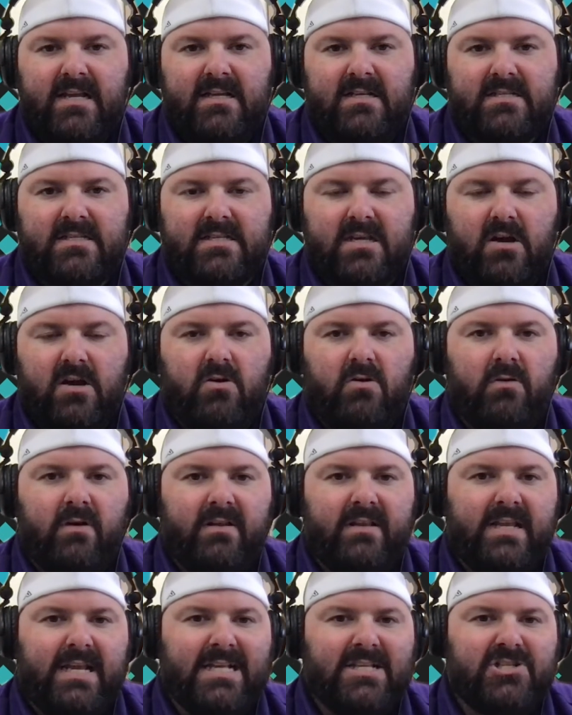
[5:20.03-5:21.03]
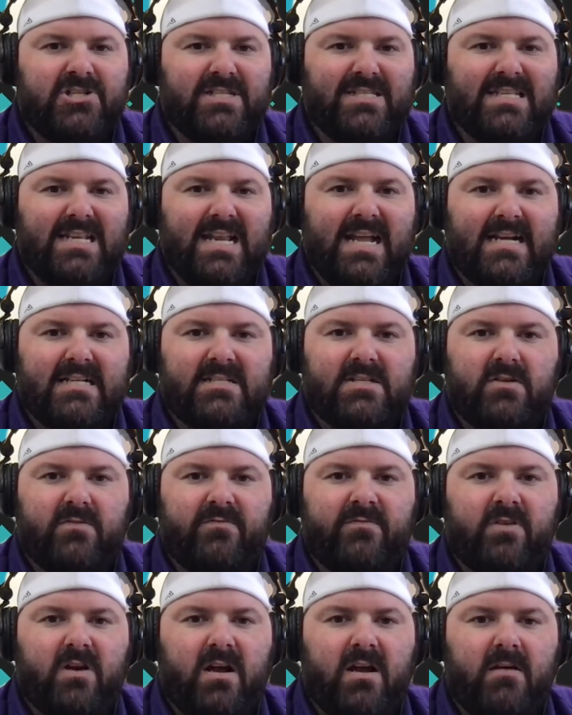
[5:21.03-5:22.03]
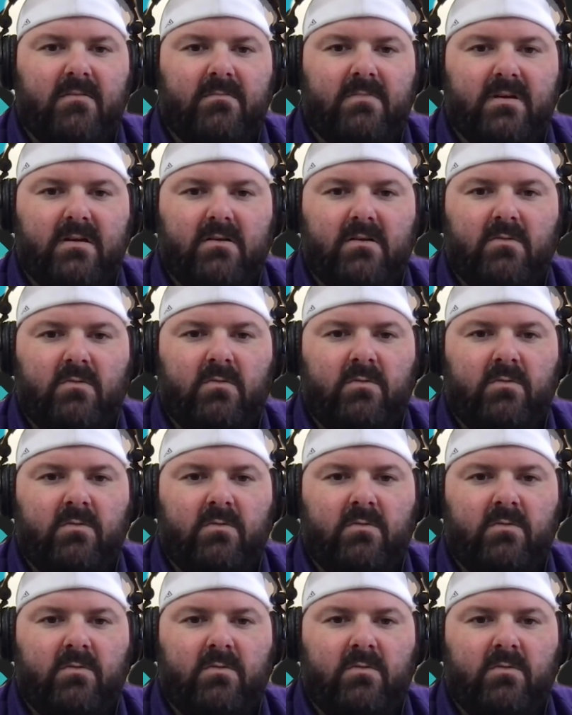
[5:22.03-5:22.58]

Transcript: So it's just an excerpt from